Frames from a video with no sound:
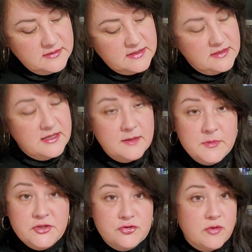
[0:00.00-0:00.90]
Him
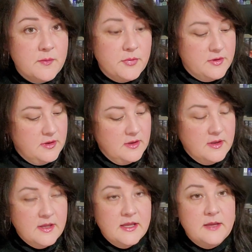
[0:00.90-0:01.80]
and
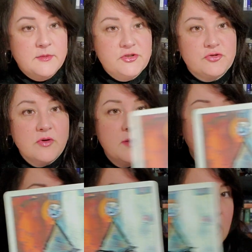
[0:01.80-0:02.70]

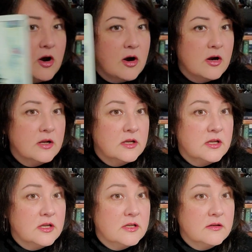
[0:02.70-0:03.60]
Trump are
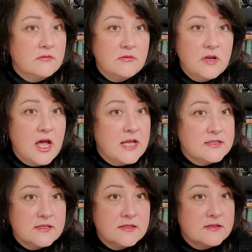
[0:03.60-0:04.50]

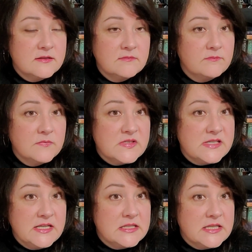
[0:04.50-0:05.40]
not
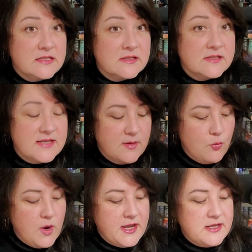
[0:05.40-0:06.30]
seeing things the same
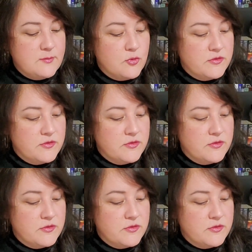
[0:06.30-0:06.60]
way anymore.